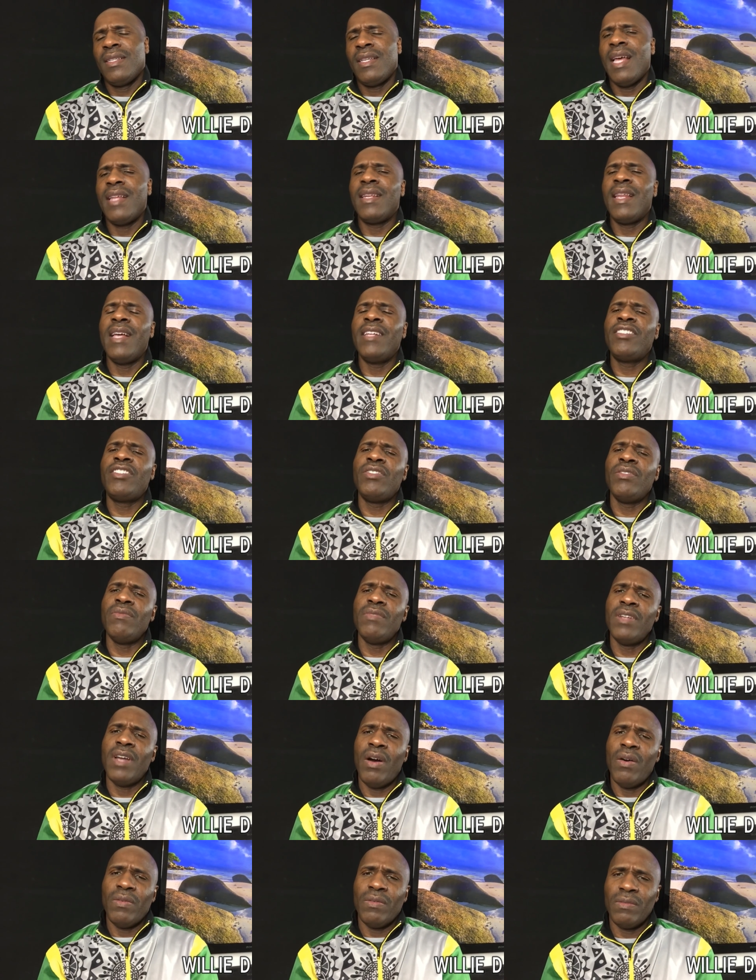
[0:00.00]
that lets you
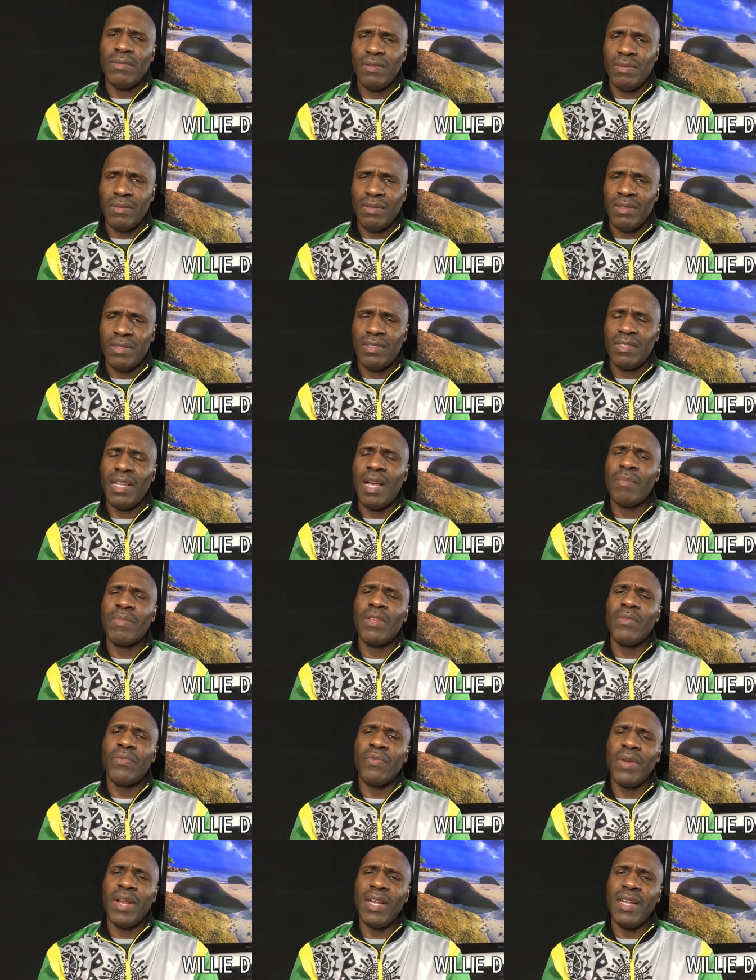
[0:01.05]
know
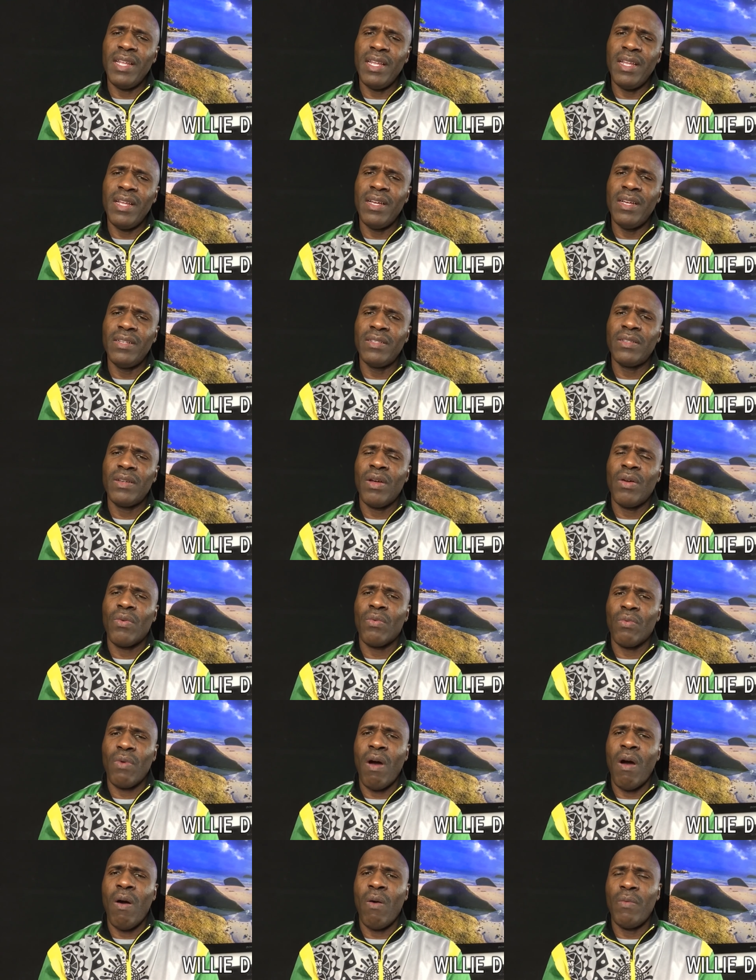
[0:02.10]
something really is
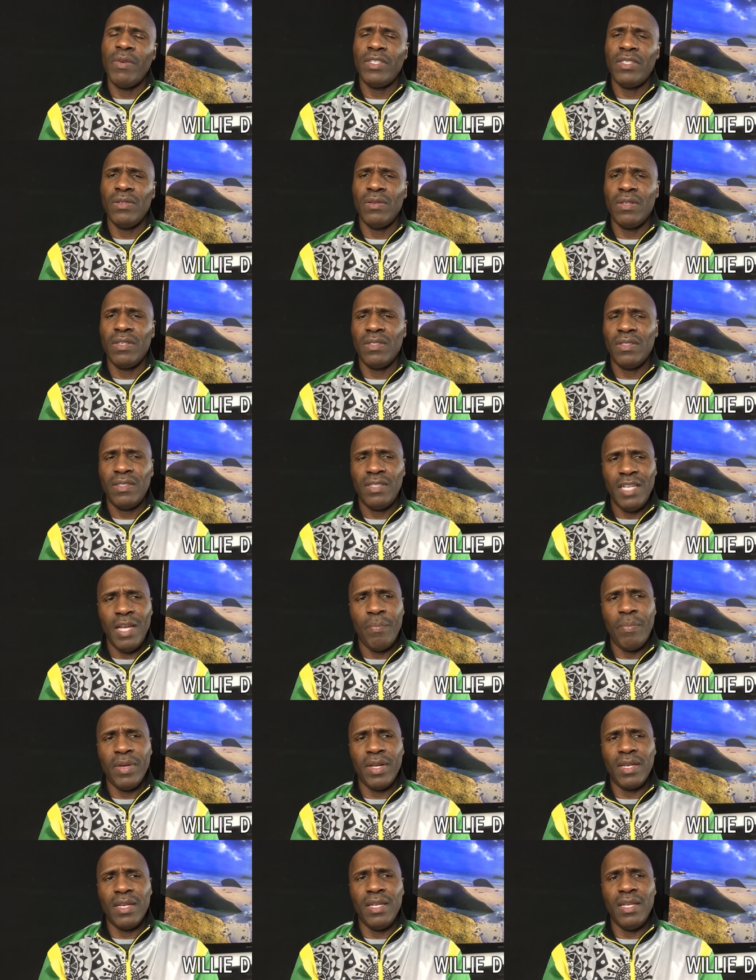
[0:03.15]
wrong with you because
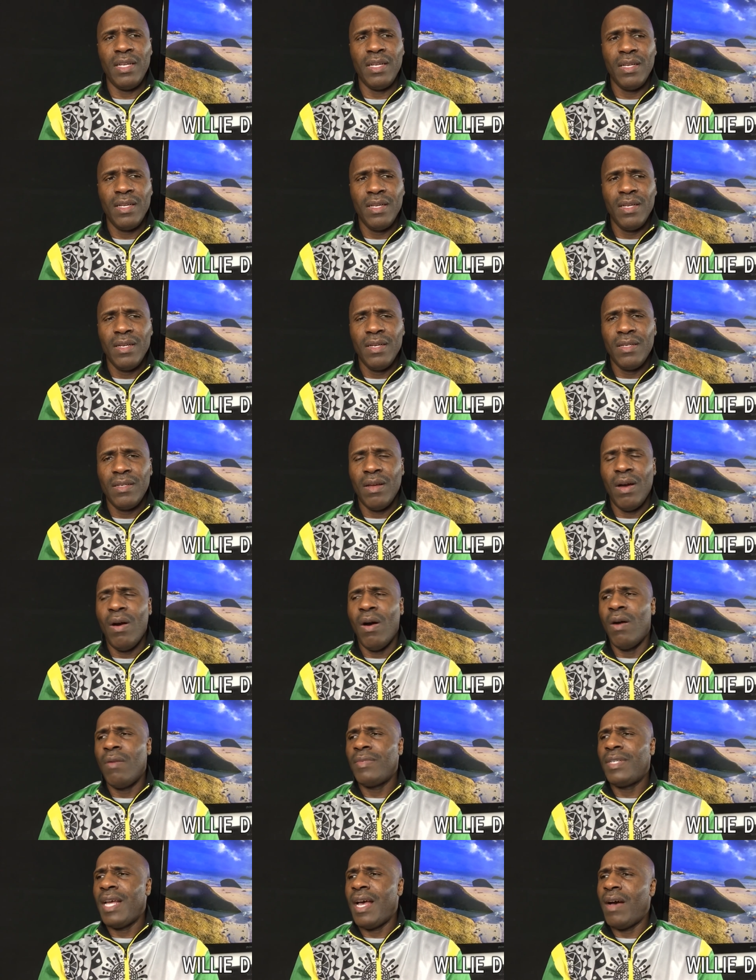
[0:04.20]
typically the
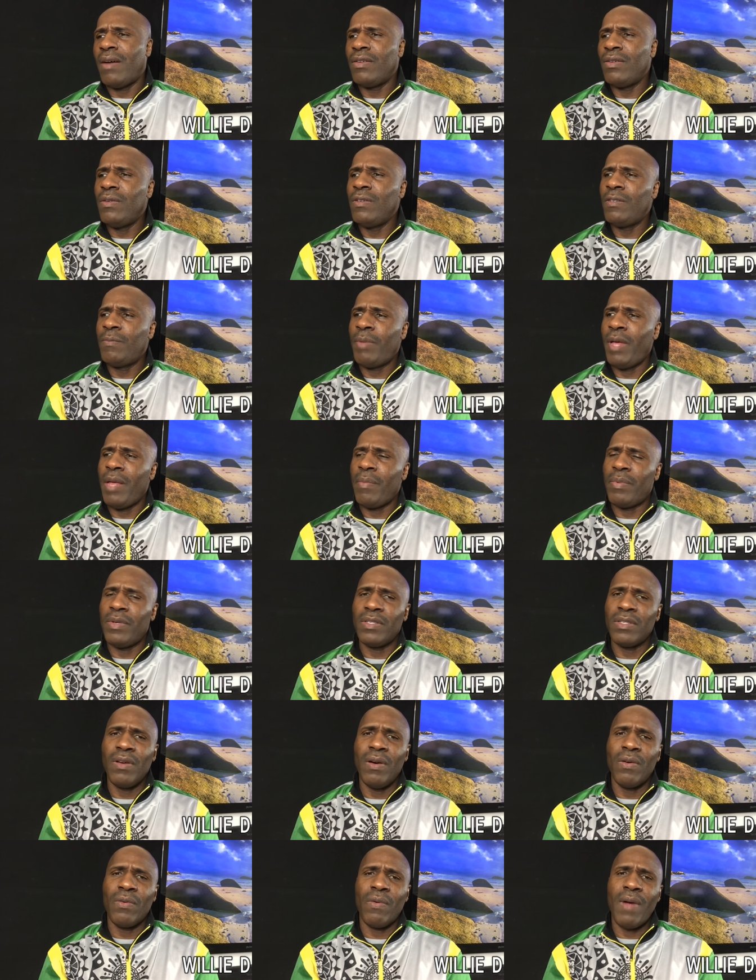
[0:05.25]
hometown newspaper is
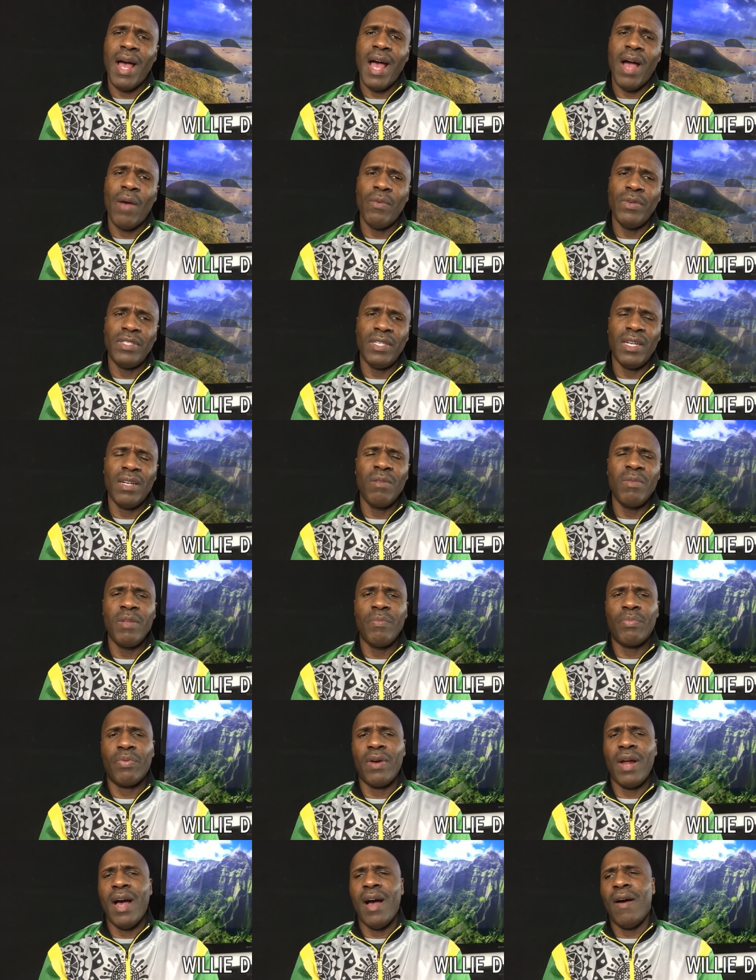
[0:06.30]
going to ride with you. They're going to be
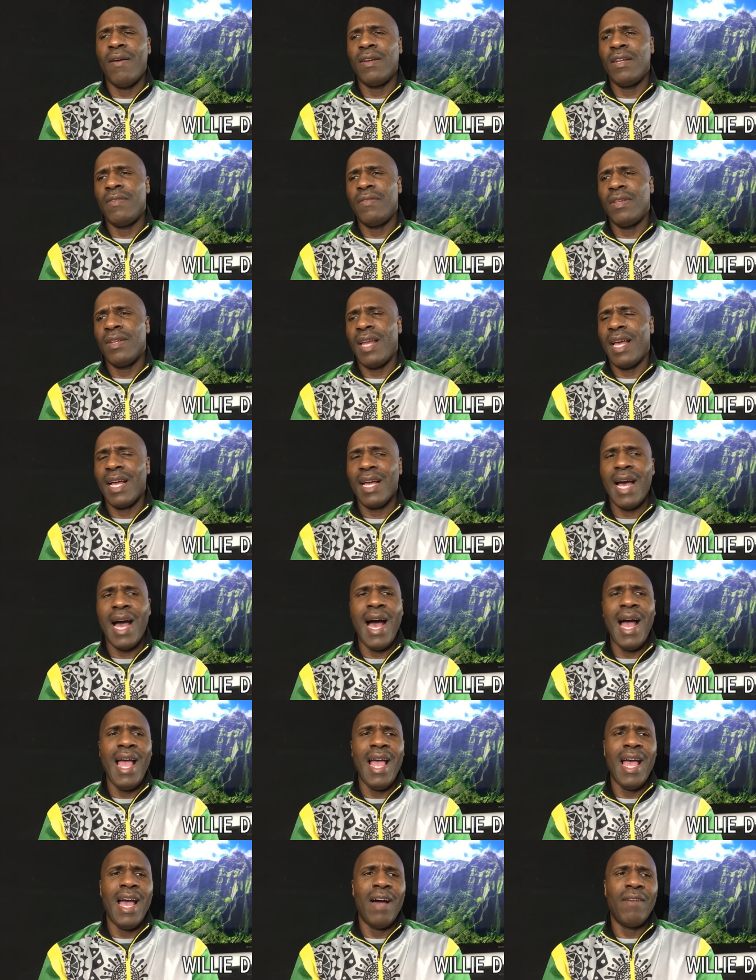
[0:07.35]
proud of you. Like,
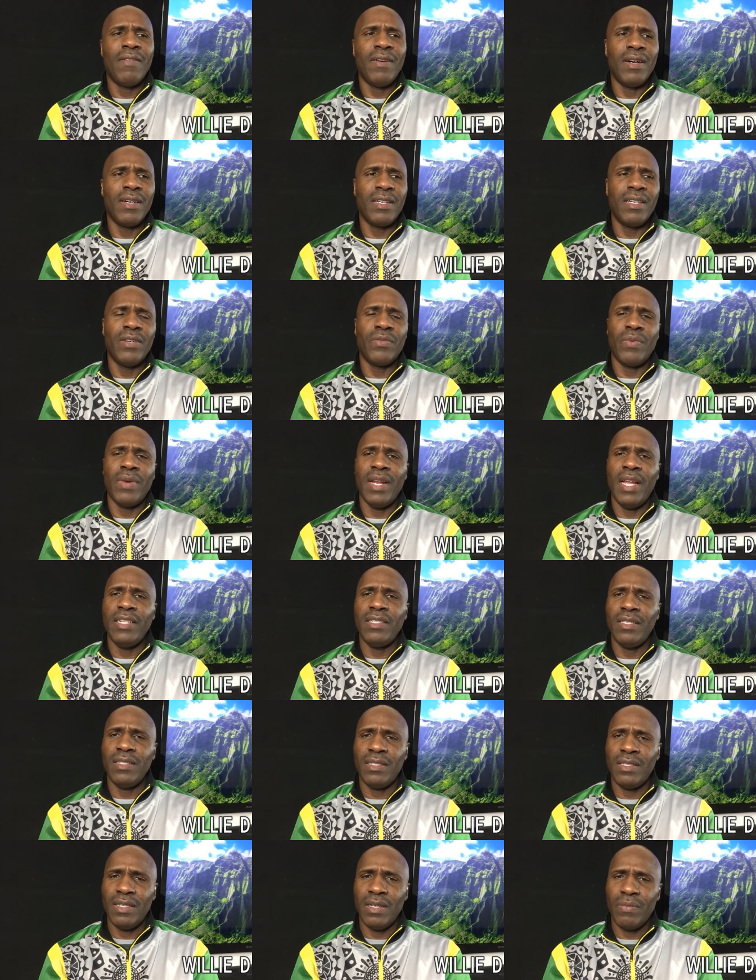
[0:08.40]
I have a good
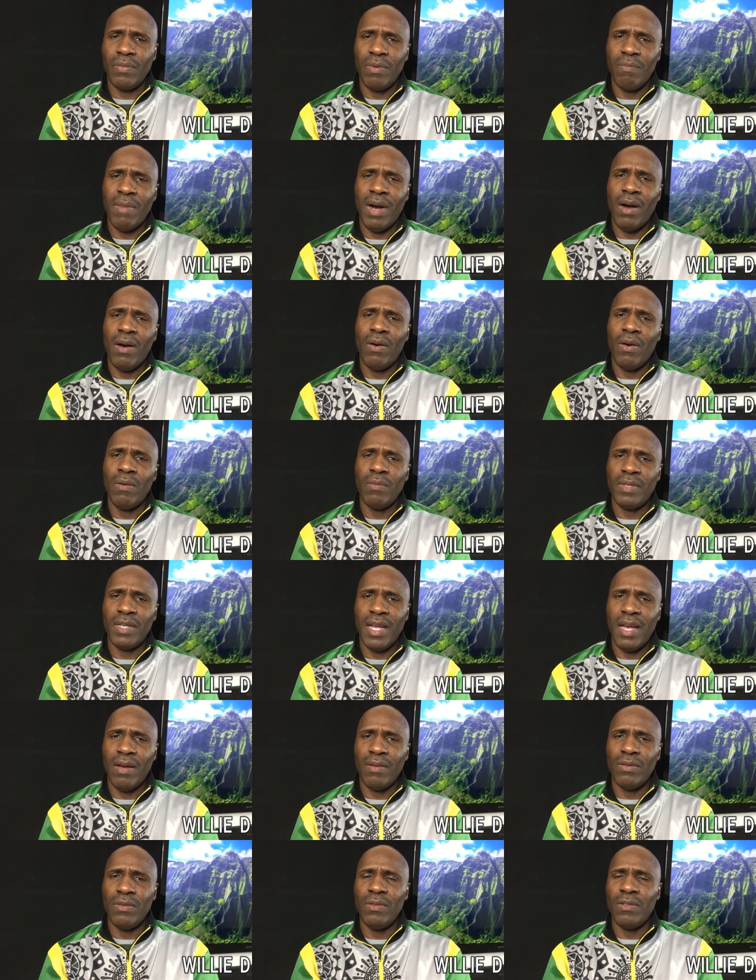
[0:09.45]
relationship with my
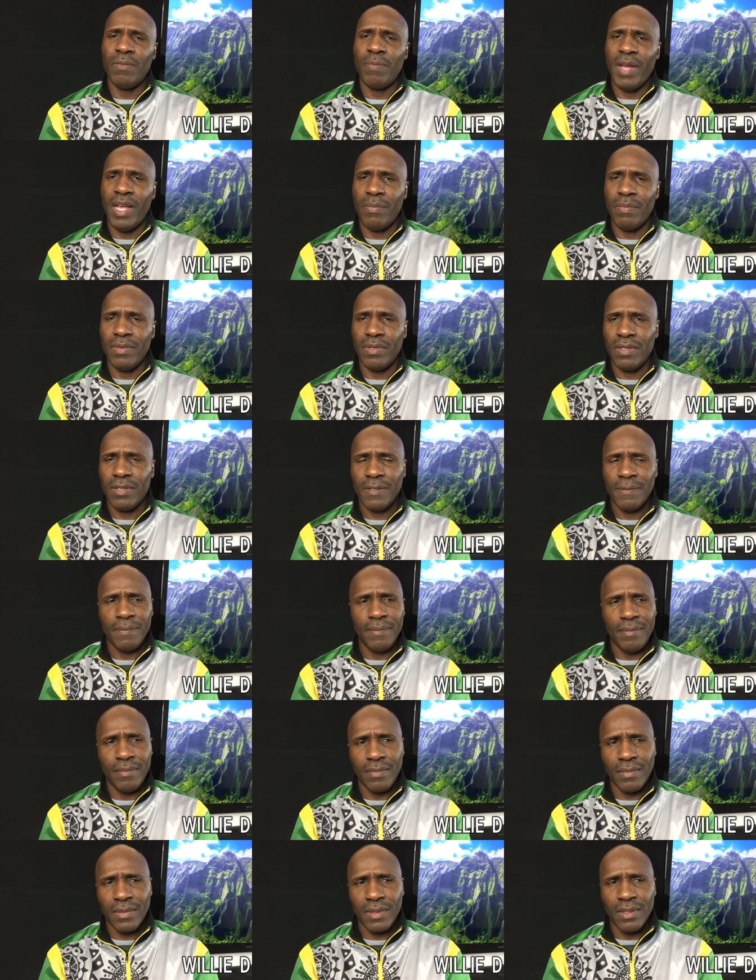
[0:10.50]
hometown newspapers.
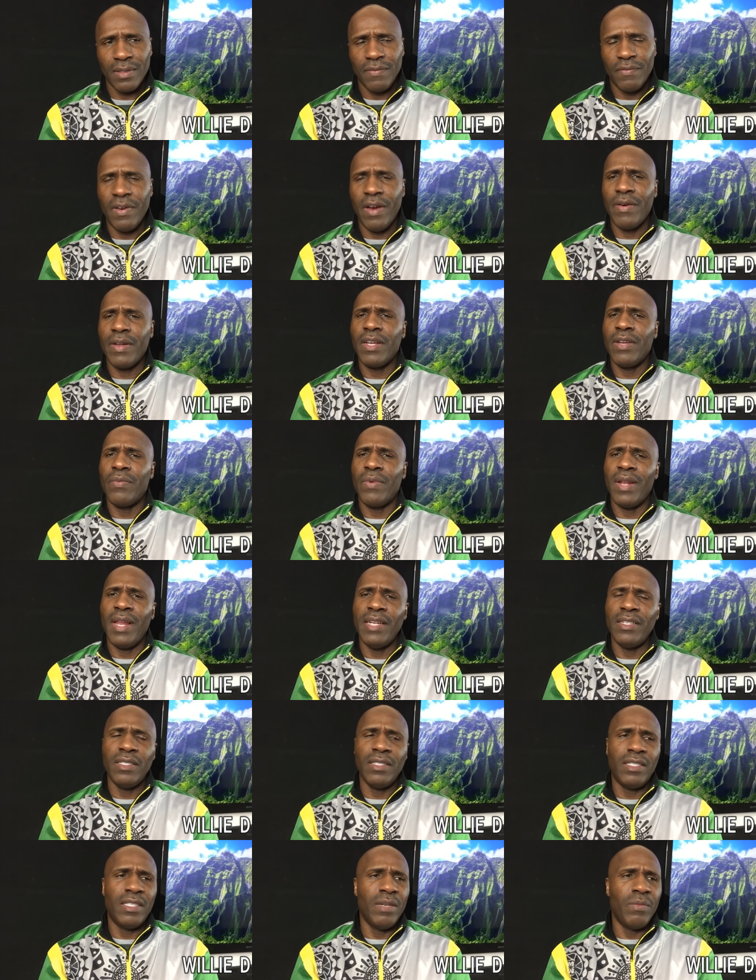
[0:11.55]
Very good
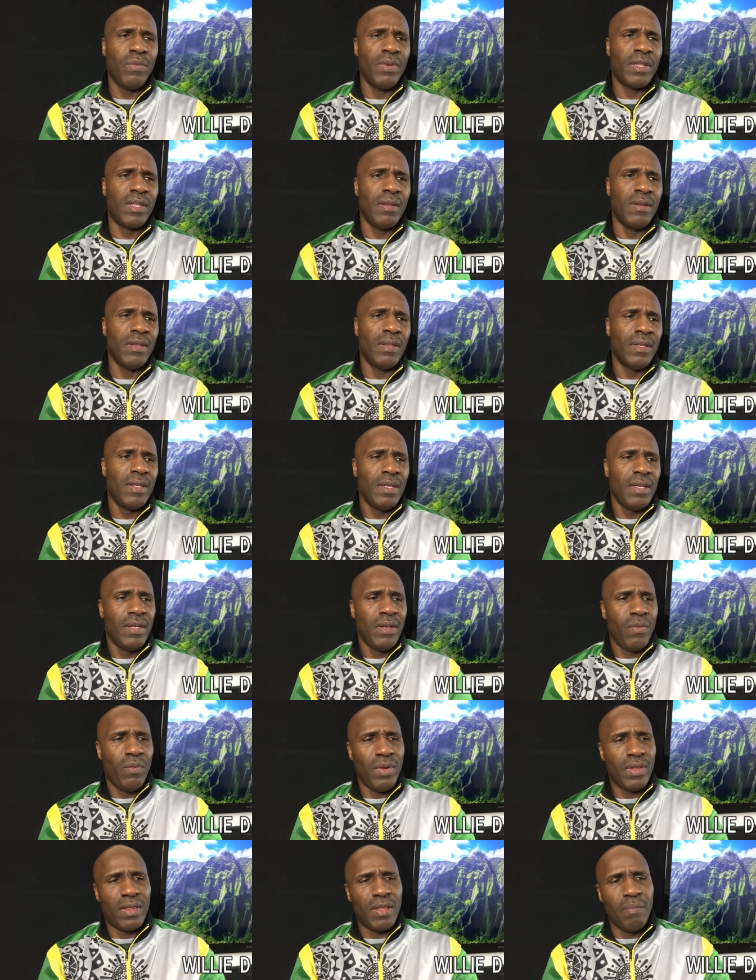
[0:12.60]
relationship with the,
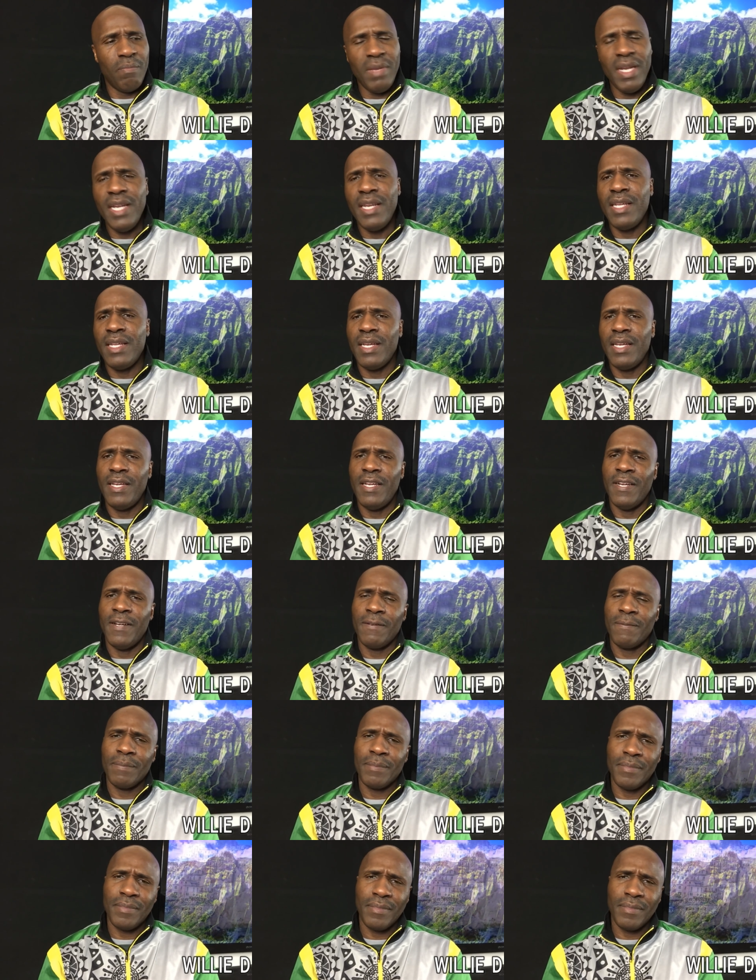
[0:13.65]
with the media here.